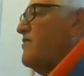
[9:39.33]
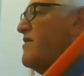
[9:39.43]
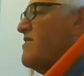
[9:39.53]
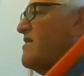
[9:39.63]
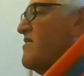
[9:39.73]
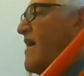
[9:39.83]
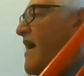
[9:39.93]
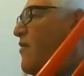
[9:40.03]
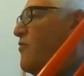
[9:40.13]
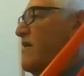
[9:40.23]
This is
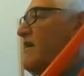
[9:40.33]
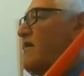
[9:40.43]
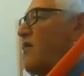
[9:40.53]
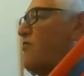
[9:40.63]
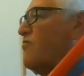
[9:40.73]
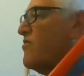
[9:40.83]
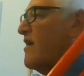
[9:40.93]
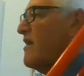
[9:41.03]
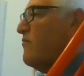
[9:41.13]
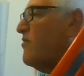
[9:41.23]
how it goes,
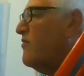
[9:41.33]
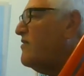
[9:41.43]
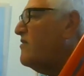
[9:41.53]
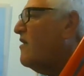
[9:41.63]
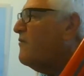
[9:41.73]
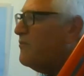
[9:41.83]
and I'm going to